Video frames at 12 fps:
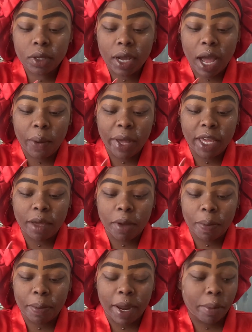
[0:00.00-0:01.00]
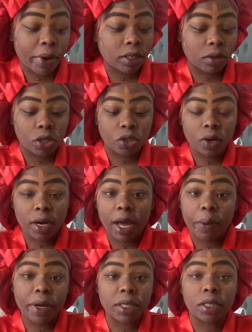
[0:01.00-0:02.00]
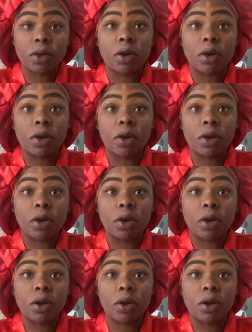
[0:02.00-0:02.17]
I wake him up. I'm like, bro, it's only 2 o'clock. We can still